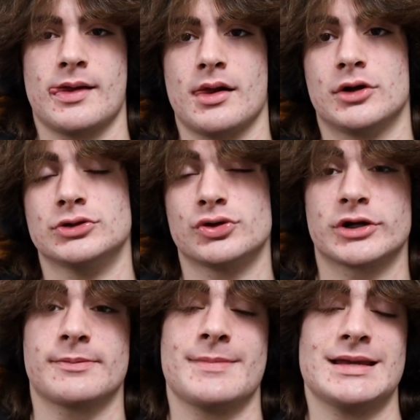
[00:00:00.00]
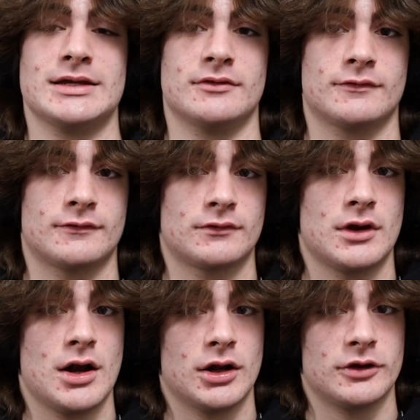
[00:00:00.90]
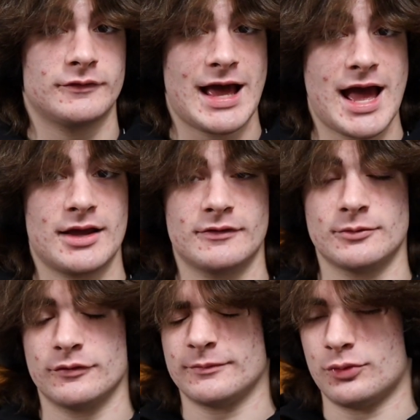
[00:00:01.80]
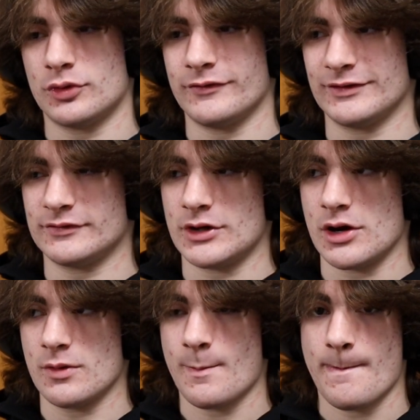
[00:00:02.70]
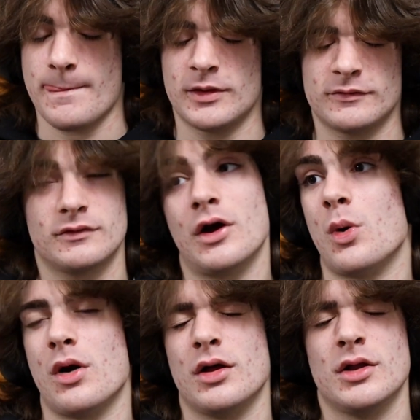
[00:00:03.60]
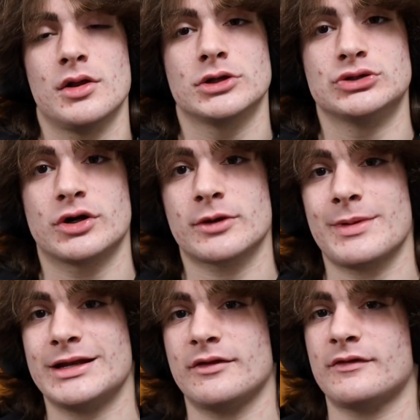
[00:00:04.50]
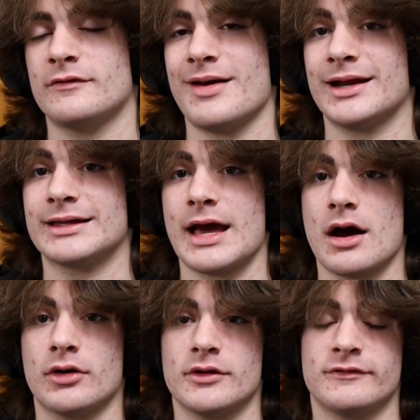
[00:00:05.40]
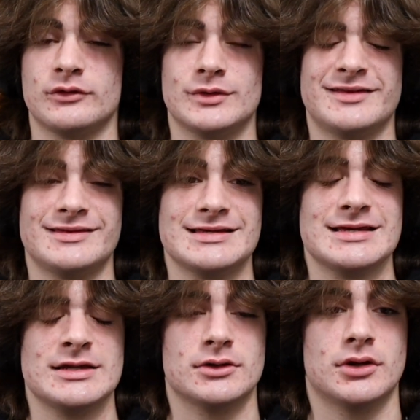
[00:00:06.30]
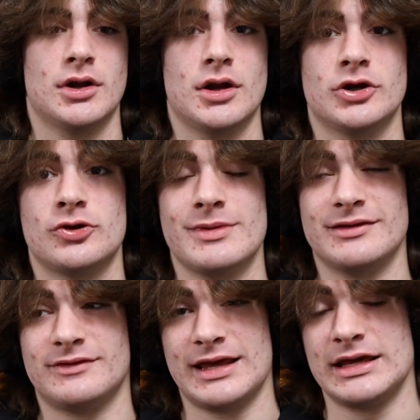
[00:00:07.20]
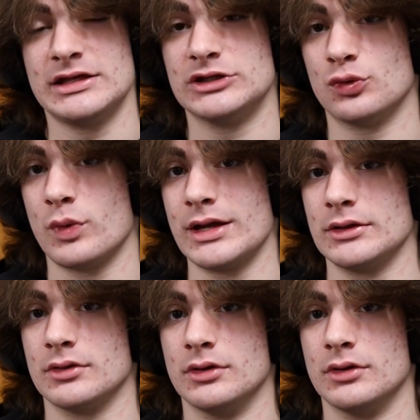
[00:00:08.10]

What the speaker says: caloric maintenance, because that is the most important thing to know. So, caloric maintenance is the amount of calories you need to eat to maintain your weight.